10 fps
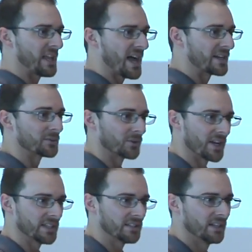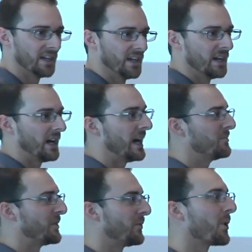line and run it uh,
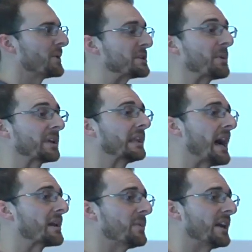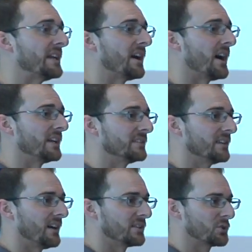before we spend a lot of money
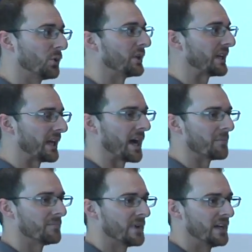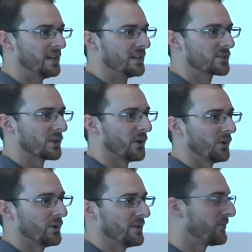on, on tooling it up.
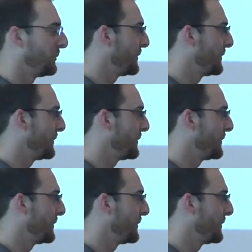So if,